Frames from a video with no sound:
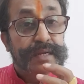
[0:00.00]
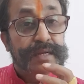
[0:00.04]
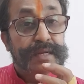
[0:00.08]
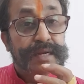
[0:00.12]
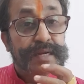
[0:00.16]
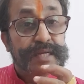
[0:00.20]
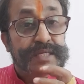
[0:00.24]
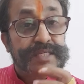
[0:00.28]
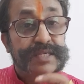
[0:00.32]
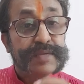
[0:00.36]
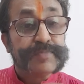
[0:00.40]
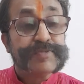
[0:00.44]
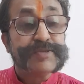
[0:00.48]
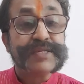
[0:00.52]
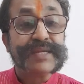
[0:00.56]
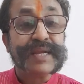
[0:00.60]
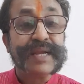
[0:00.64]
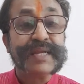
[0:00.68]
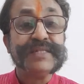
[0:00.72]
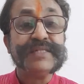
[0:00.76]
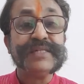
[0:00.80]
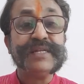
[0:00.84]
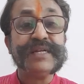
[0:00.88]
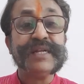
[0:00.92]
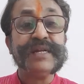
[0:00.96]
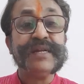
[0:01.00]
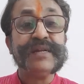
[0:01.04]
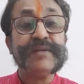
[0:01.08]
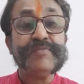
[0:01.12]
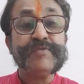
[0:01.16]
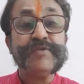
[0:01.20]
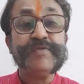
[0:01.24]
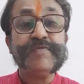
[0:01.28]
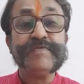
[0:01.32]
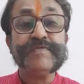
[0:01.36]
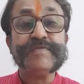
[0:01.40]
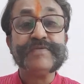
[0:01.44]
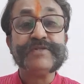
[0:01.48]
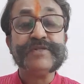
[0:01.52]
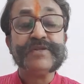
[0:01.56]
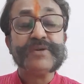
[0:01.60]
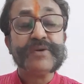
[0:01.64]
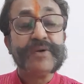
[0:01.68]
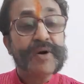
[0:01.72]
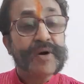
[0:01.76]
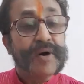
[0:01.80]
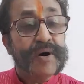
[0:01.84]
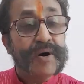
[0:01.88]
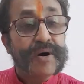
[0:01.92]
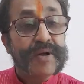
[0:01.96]
it substantially removes
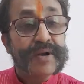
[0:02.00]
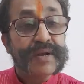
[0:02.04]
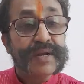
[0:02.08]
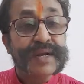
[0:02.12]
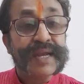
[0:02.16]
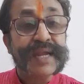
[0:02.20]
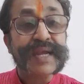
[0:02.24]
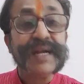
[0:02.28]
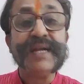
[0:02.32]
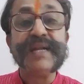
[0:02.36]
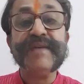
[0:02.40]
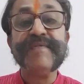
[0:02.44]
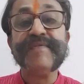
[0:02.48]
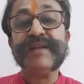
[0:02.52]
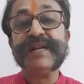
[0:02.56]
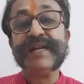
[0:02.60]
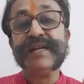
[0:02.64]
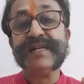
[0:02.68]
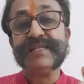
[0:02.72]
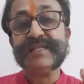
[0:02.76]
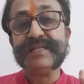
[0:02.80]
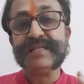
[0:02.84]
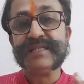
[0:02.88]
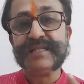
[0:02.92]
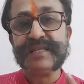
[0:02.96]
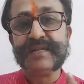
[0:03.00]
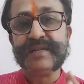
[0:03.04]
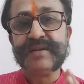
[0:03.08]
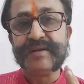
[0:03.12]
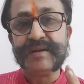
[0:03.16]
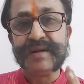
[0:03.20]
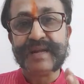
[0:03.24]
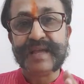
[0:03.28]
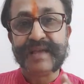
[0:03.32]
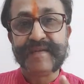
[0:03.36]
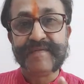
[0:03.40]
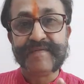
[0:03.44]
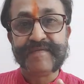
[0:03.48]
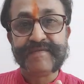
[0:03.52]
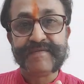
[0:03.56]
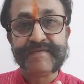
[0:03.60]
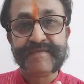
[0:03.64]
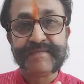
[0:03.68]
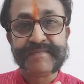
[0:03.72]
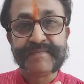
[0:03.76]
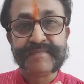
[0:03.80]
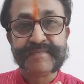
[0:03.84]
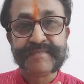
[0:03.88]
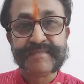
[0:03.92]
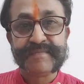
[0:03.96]
all negative energies in your life.